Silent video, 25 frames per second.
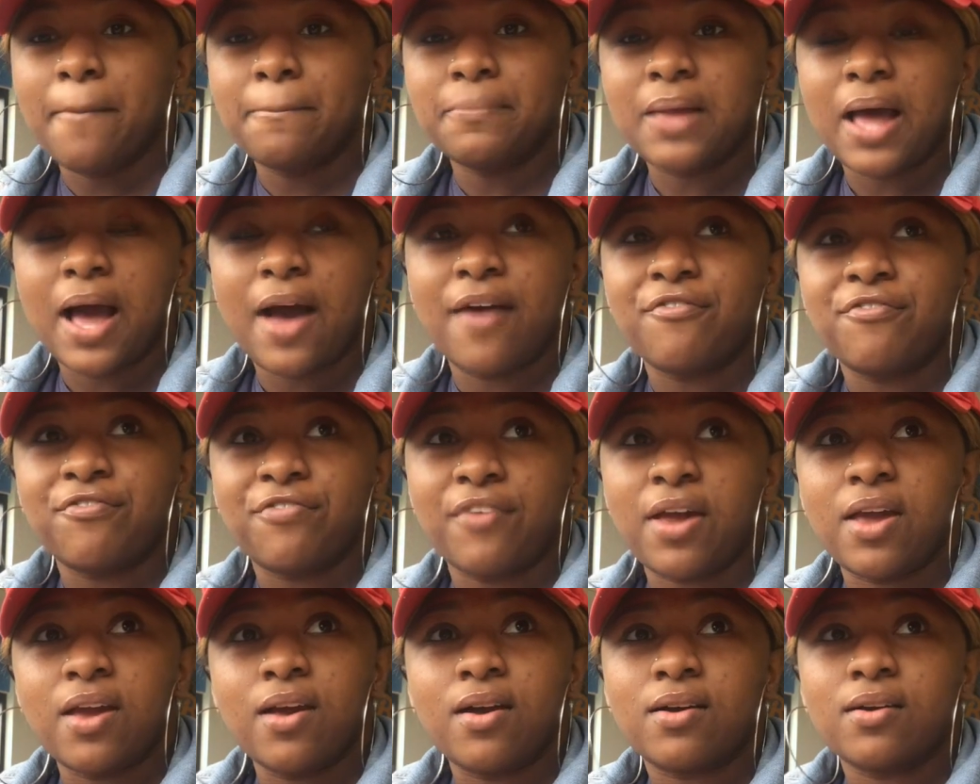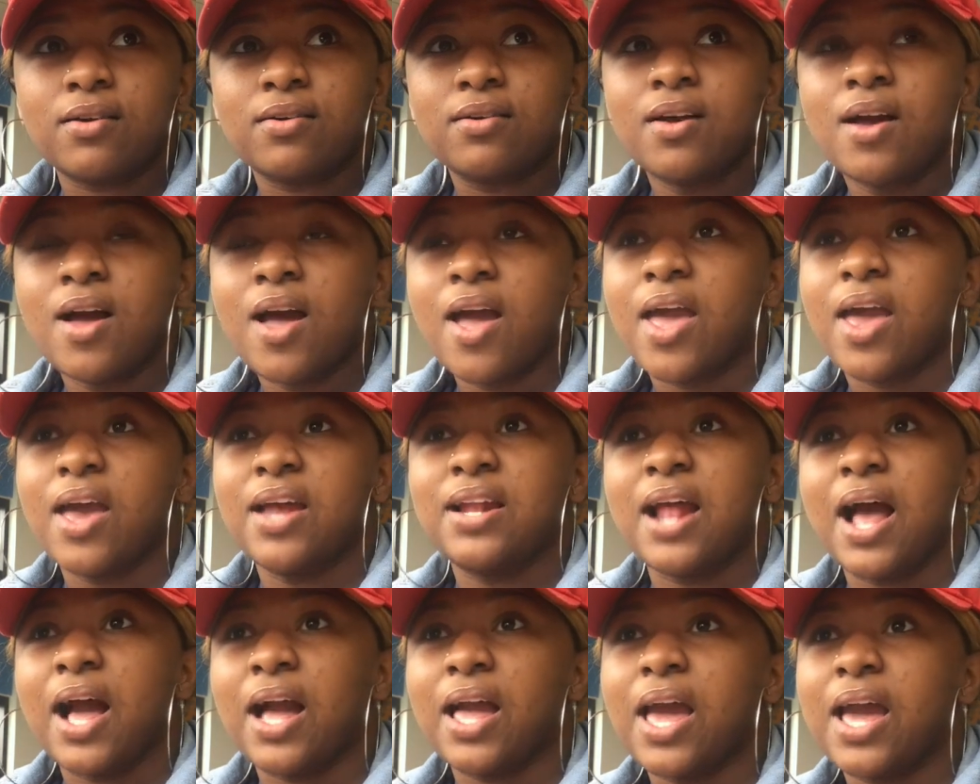not fake.
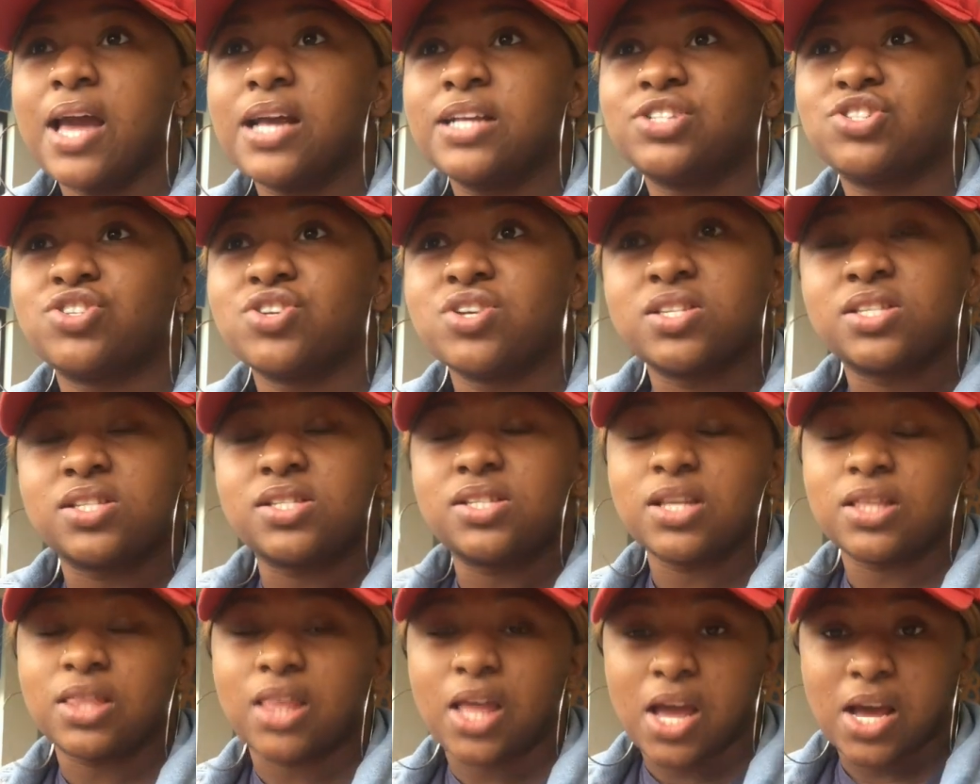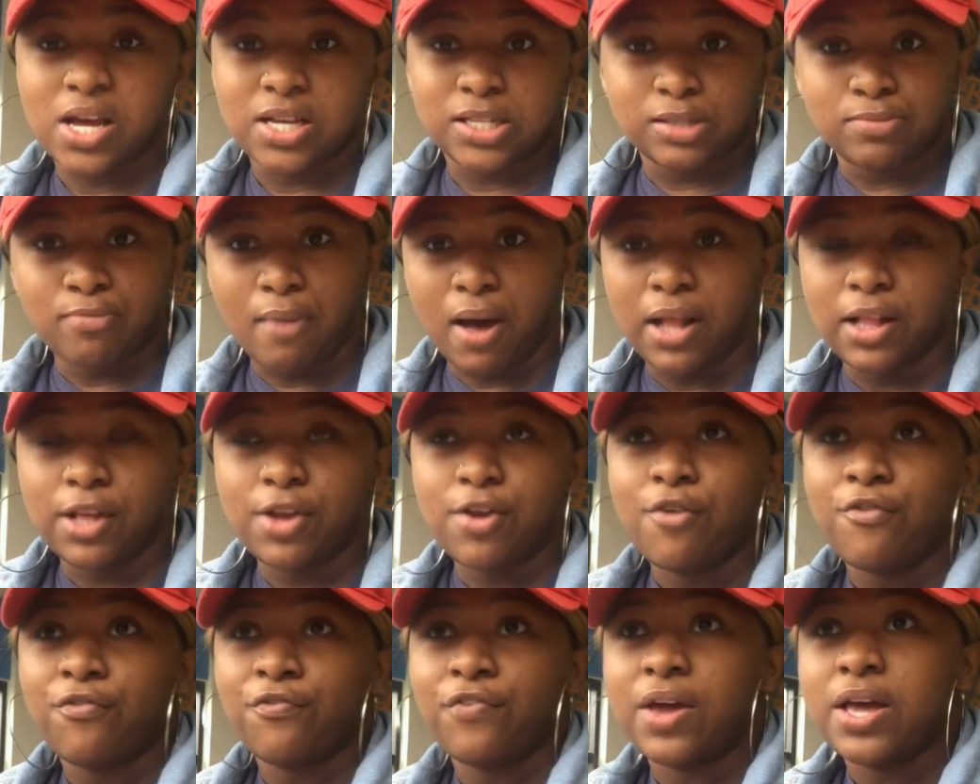And I can't just sit there and smile
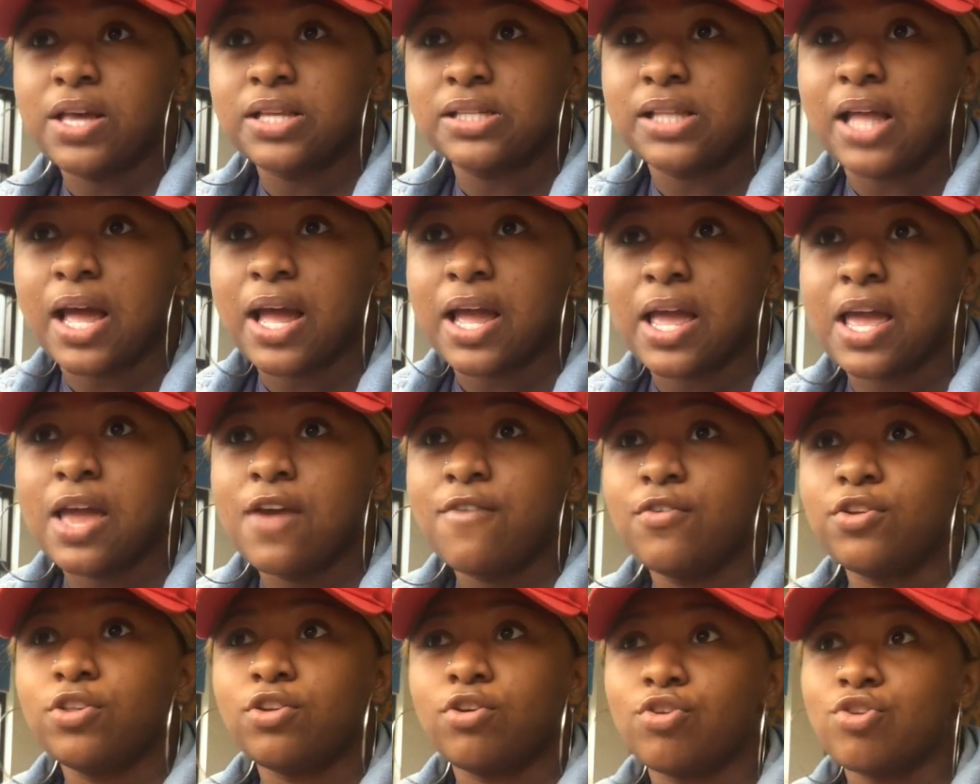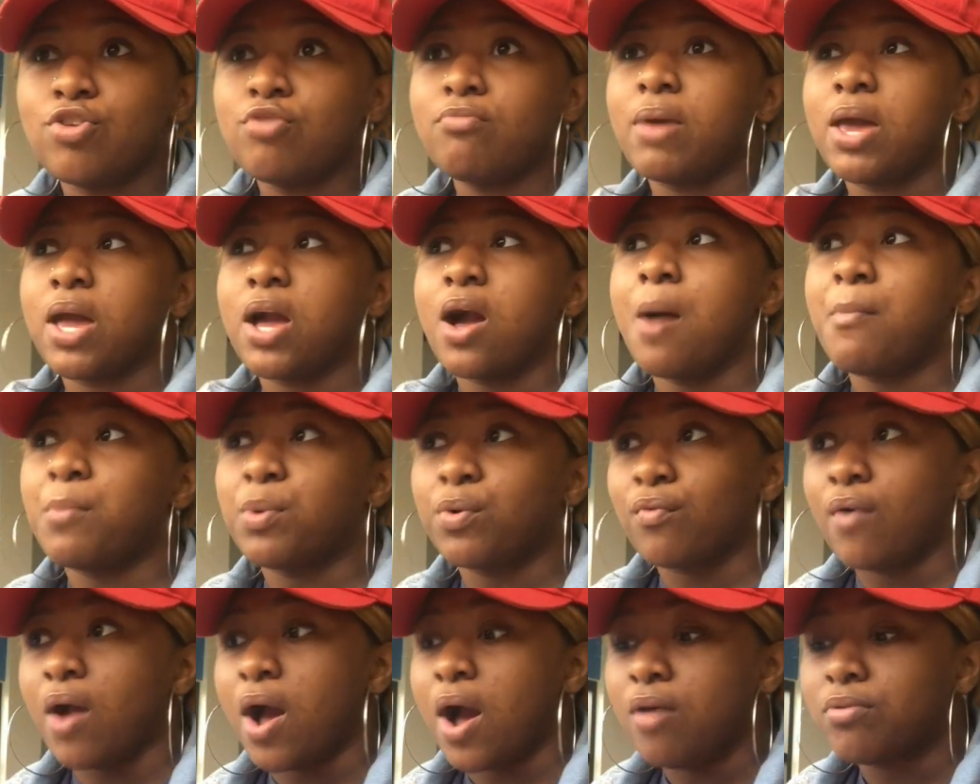on your face. Like, even though you may come
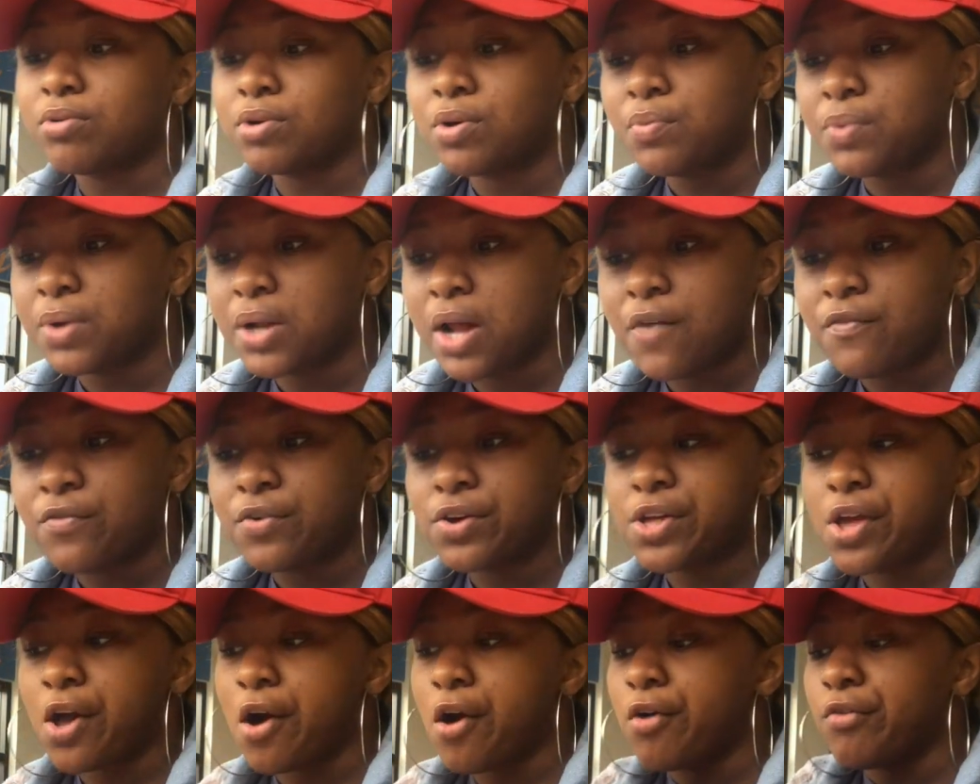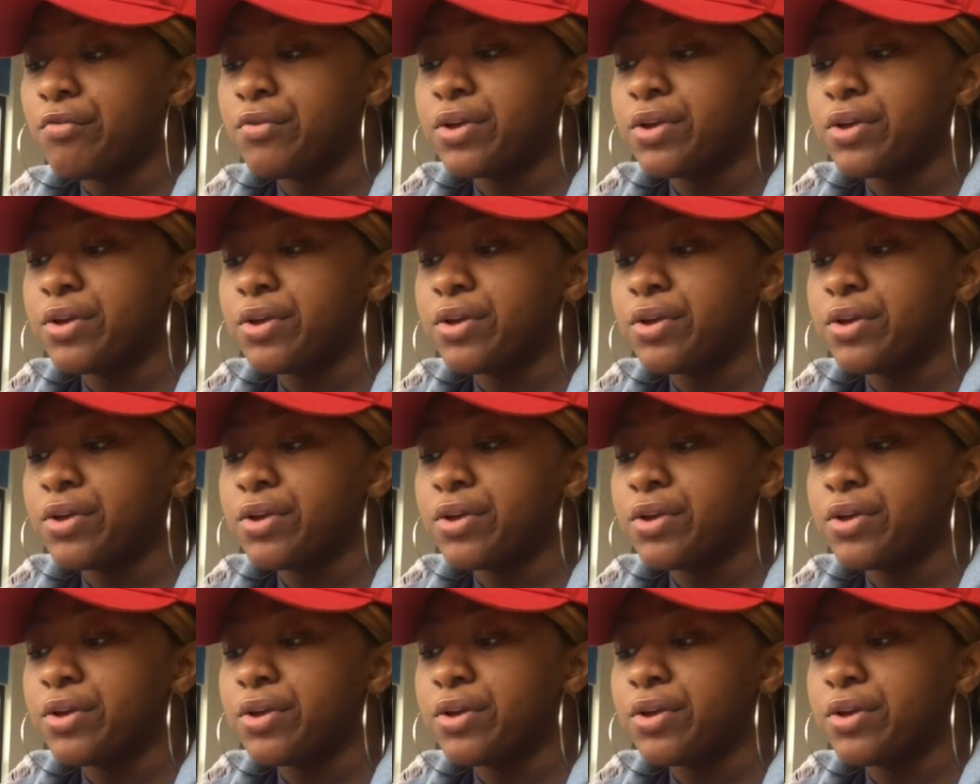around or whatever, y'all